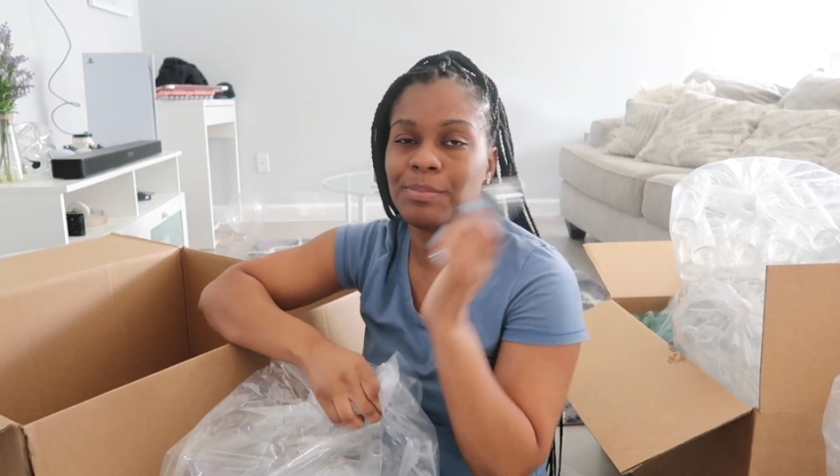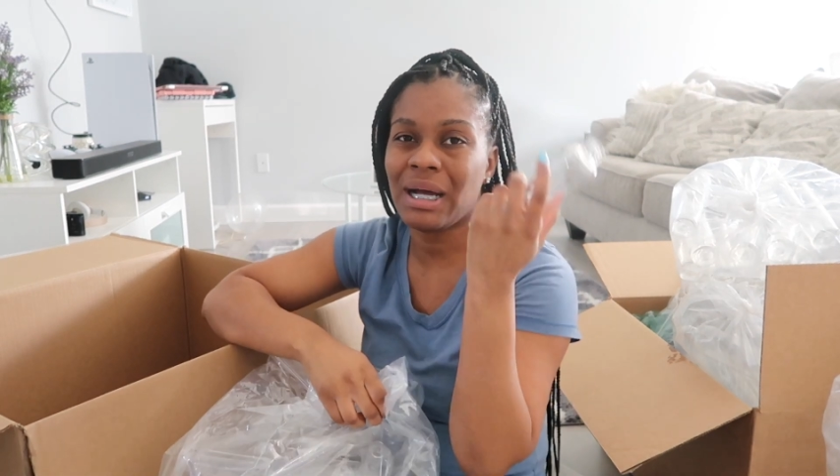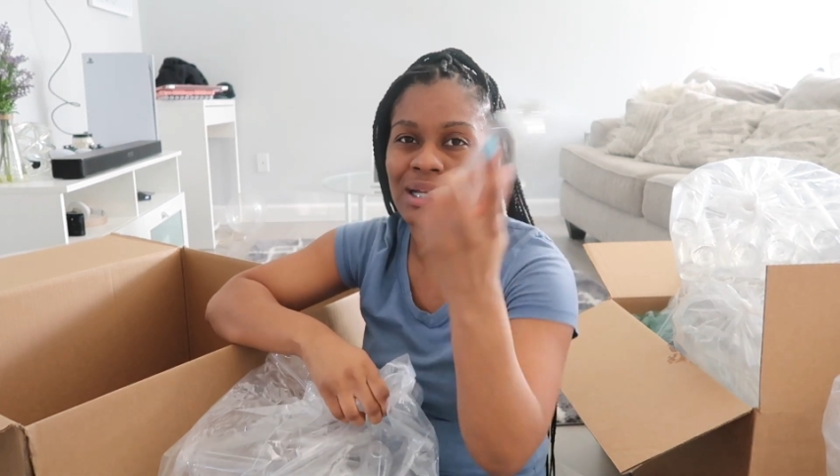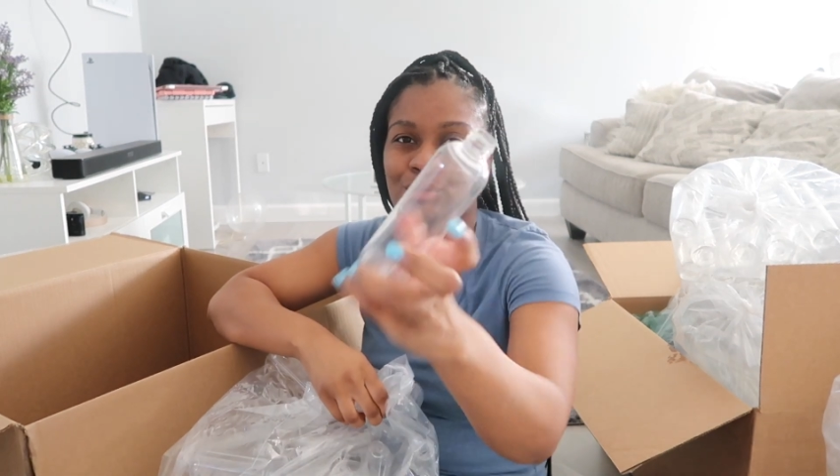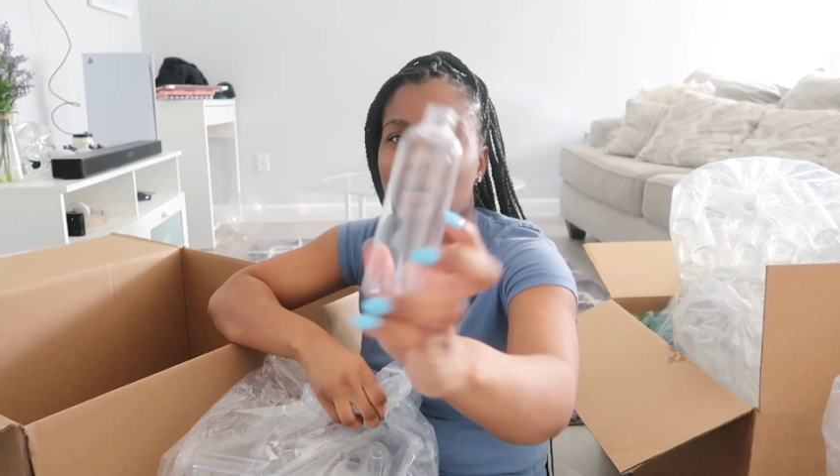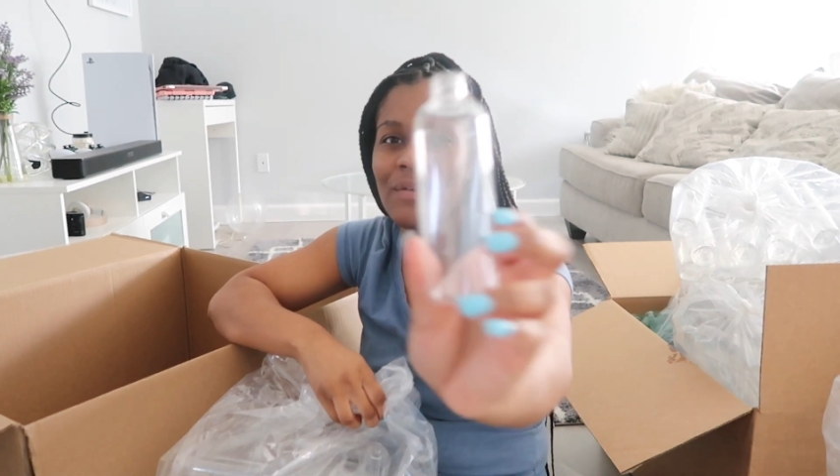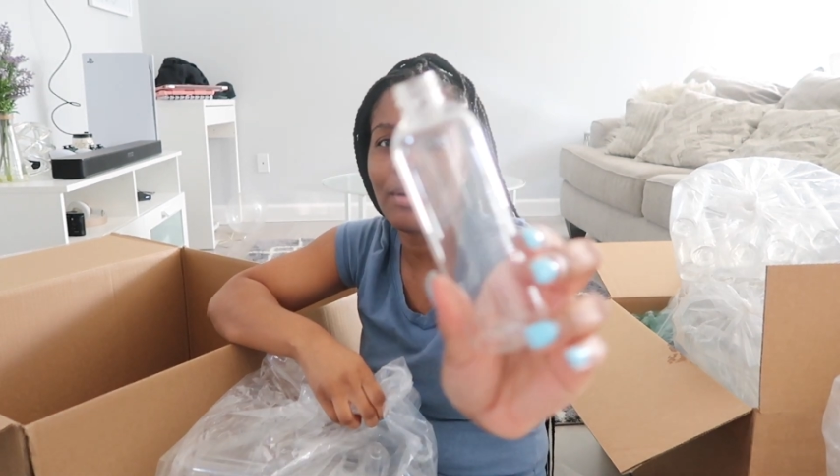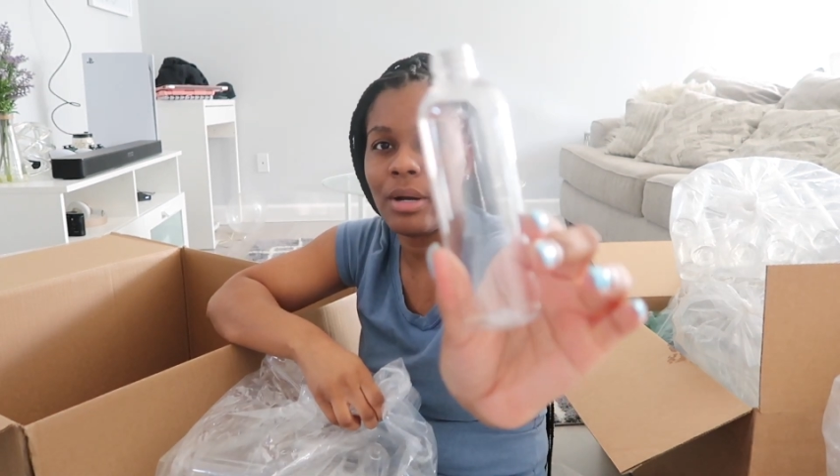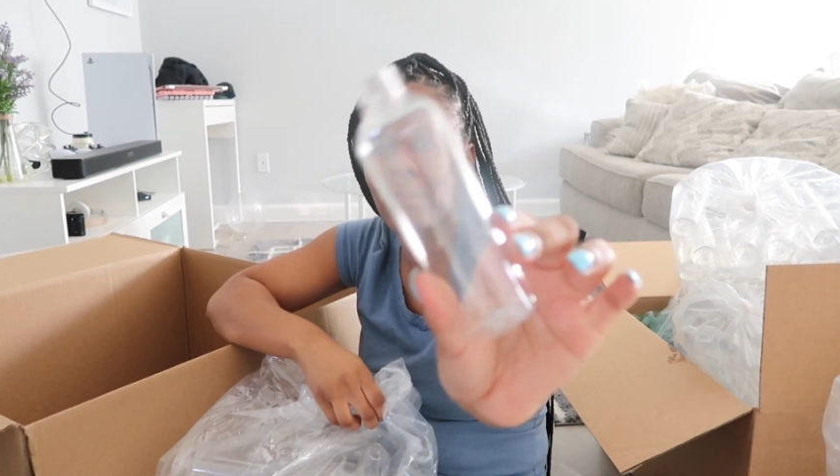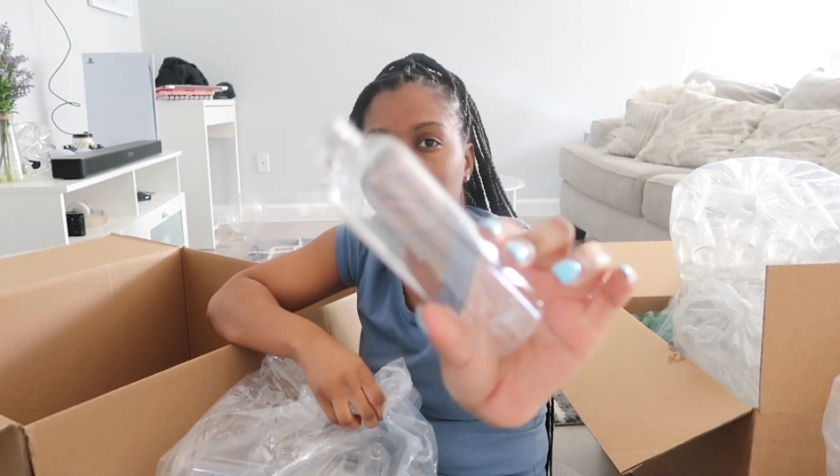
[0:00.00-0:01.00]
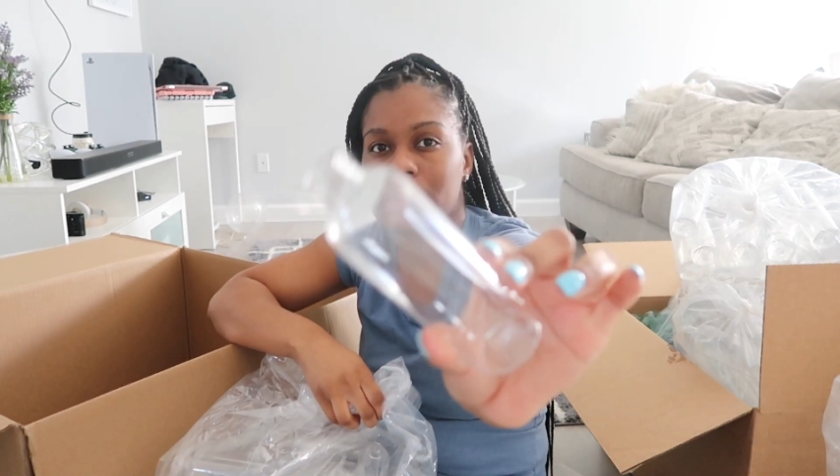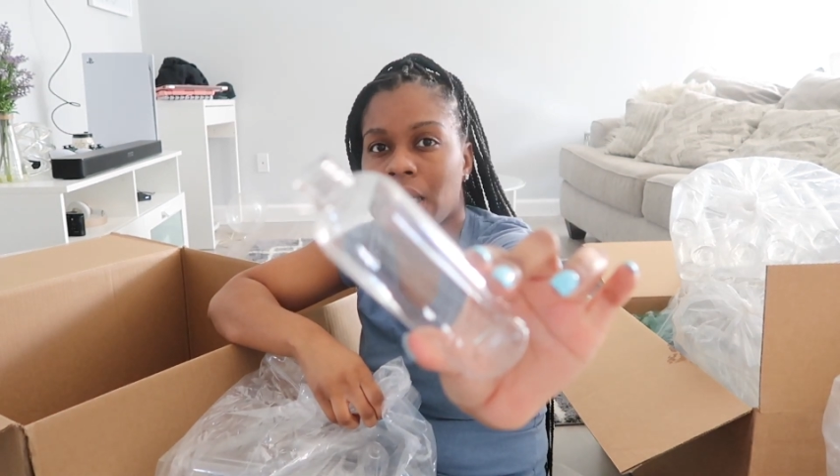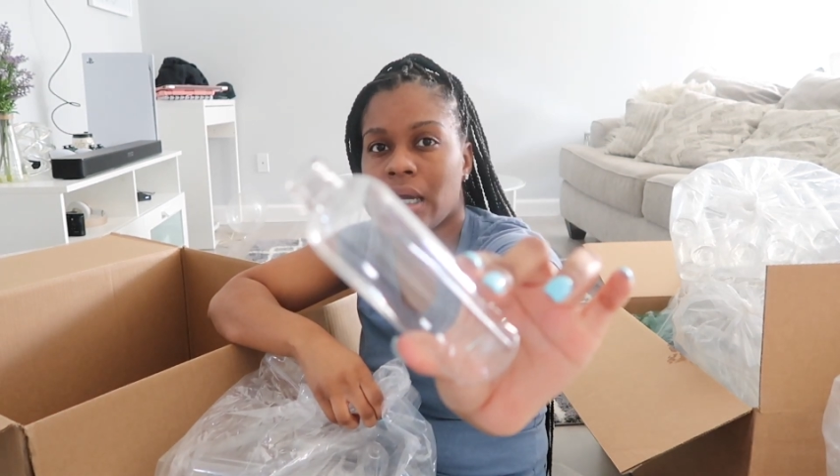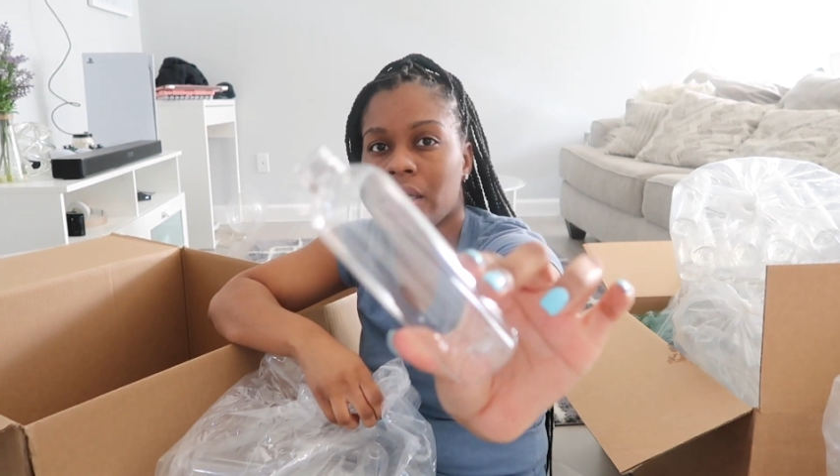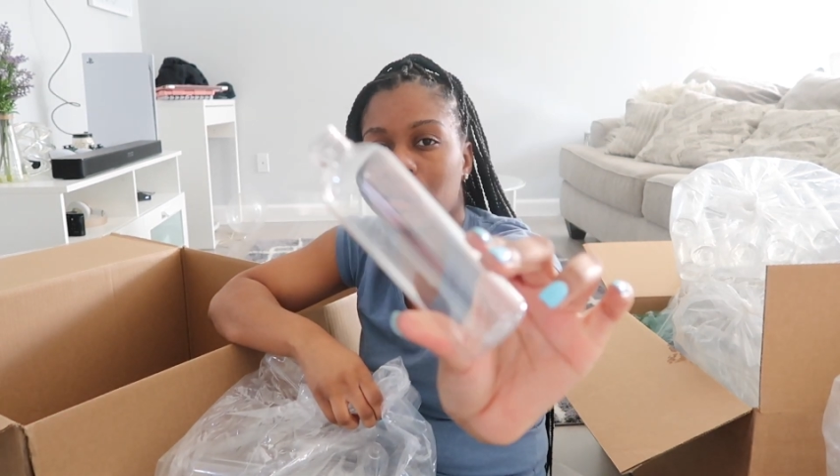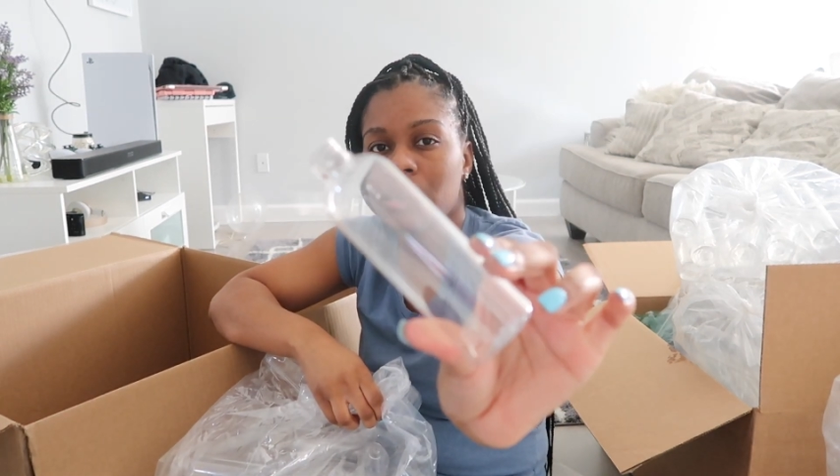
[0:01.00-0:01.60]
but I do have it on my website.